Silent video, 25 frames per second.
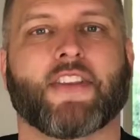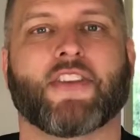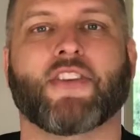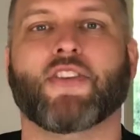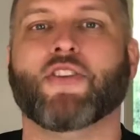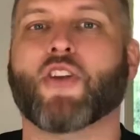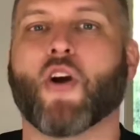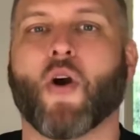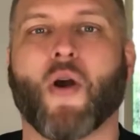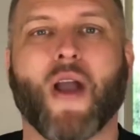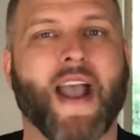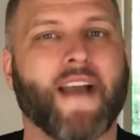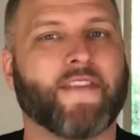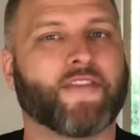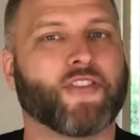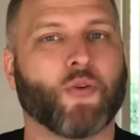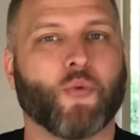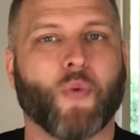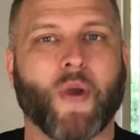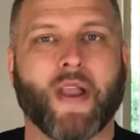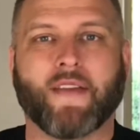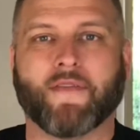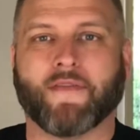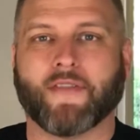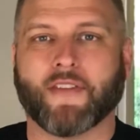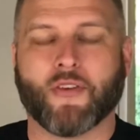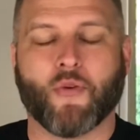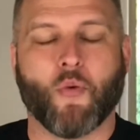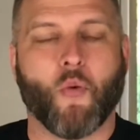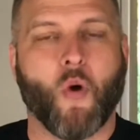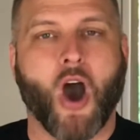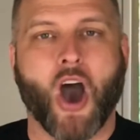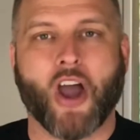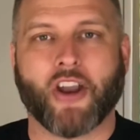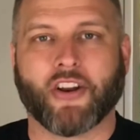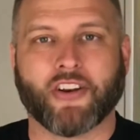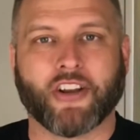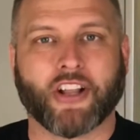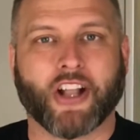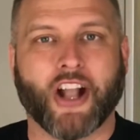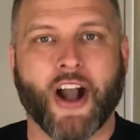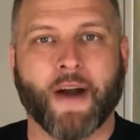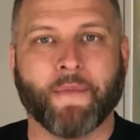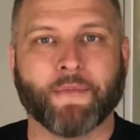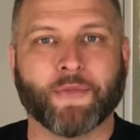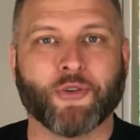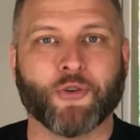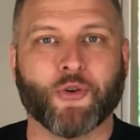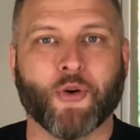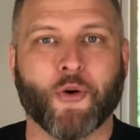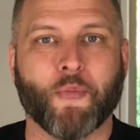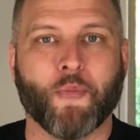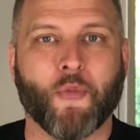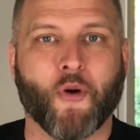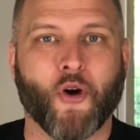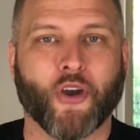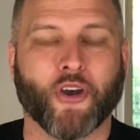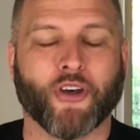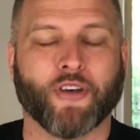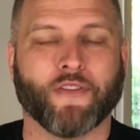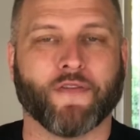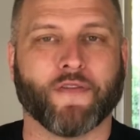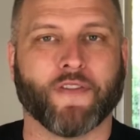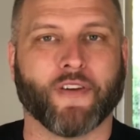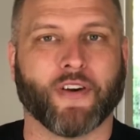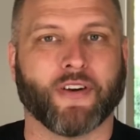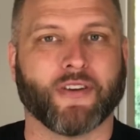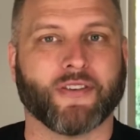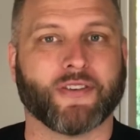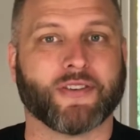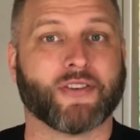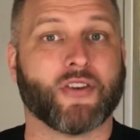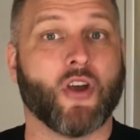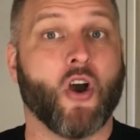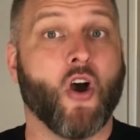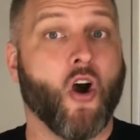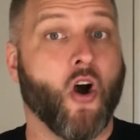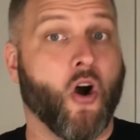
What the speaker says: You don't have to wait for the water to come to a boil first.